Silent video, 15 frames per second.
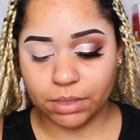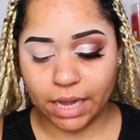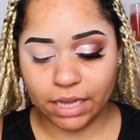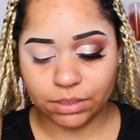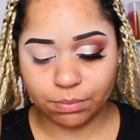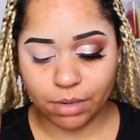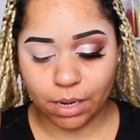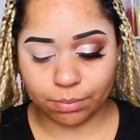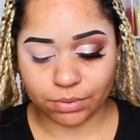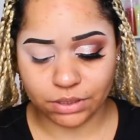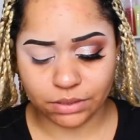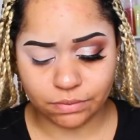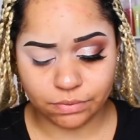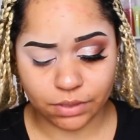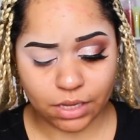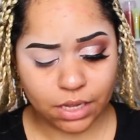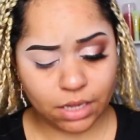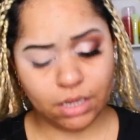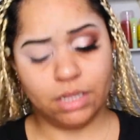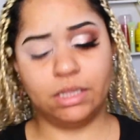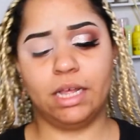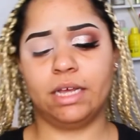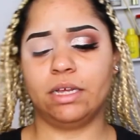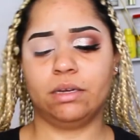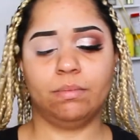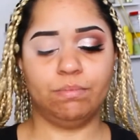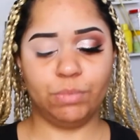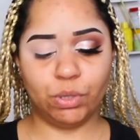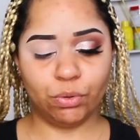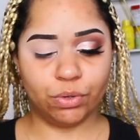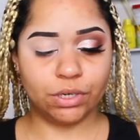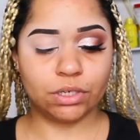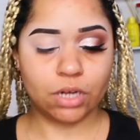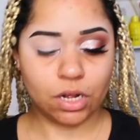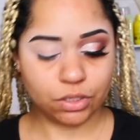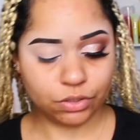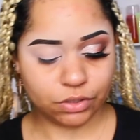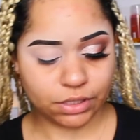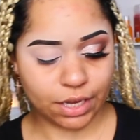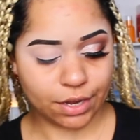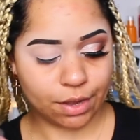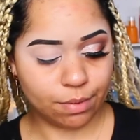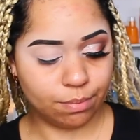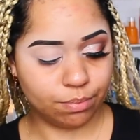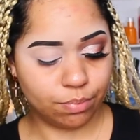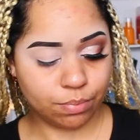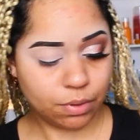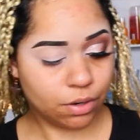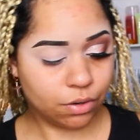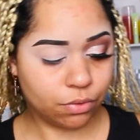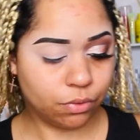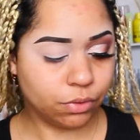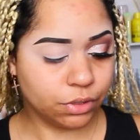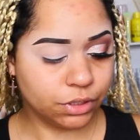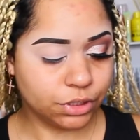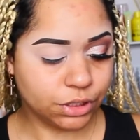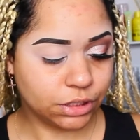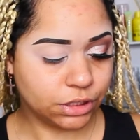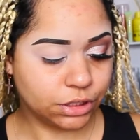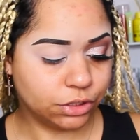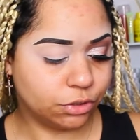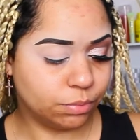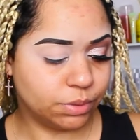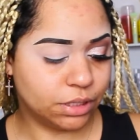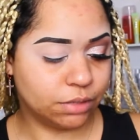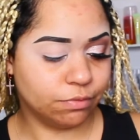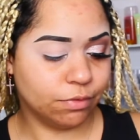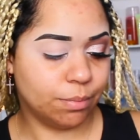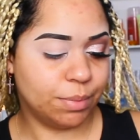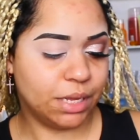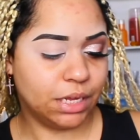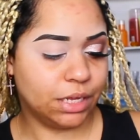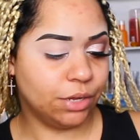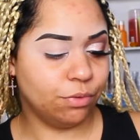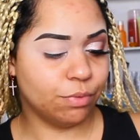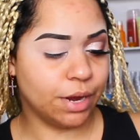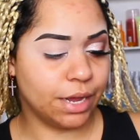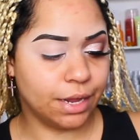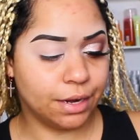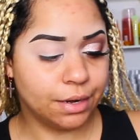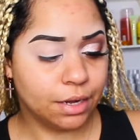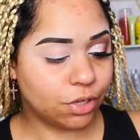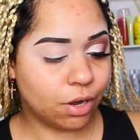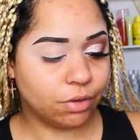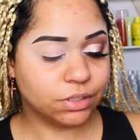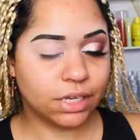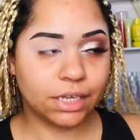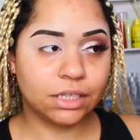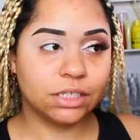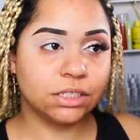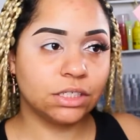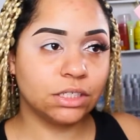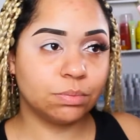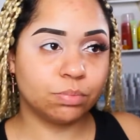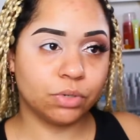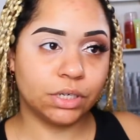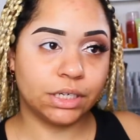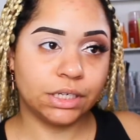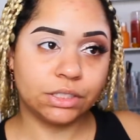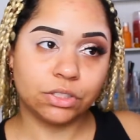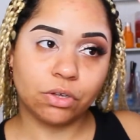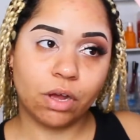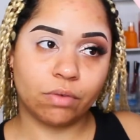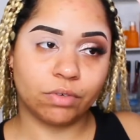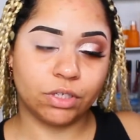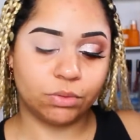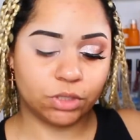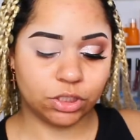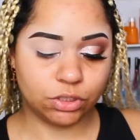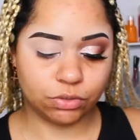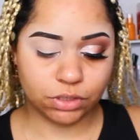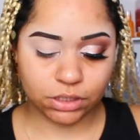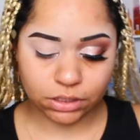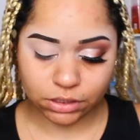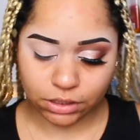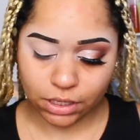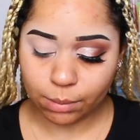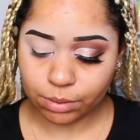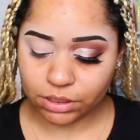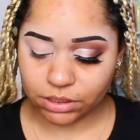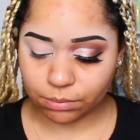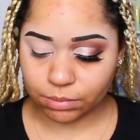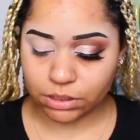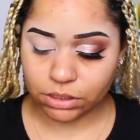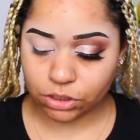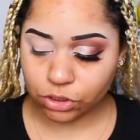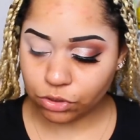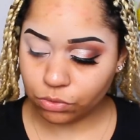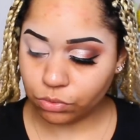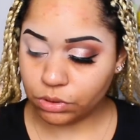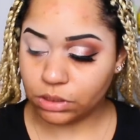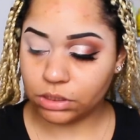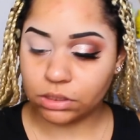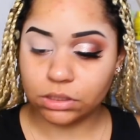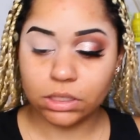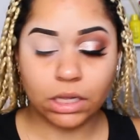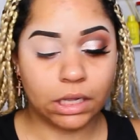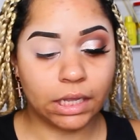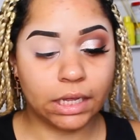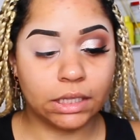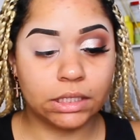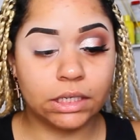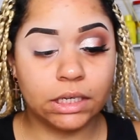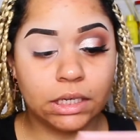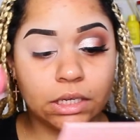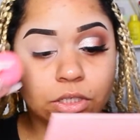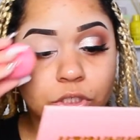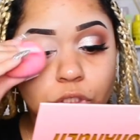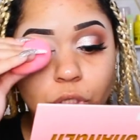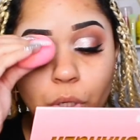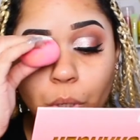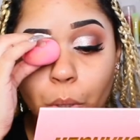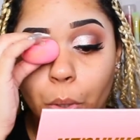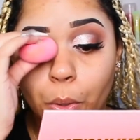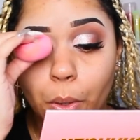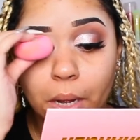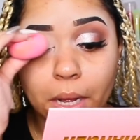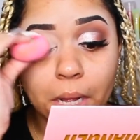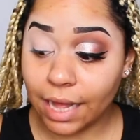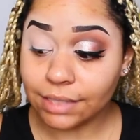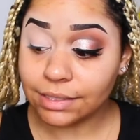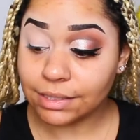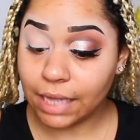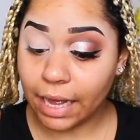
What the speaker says: but it has pops of like muted colors, like a burnt orange and a little bit of a pinky red. So I was like, this is pretty, so I really want to use it. And plus I've been into nude looks lately, so that's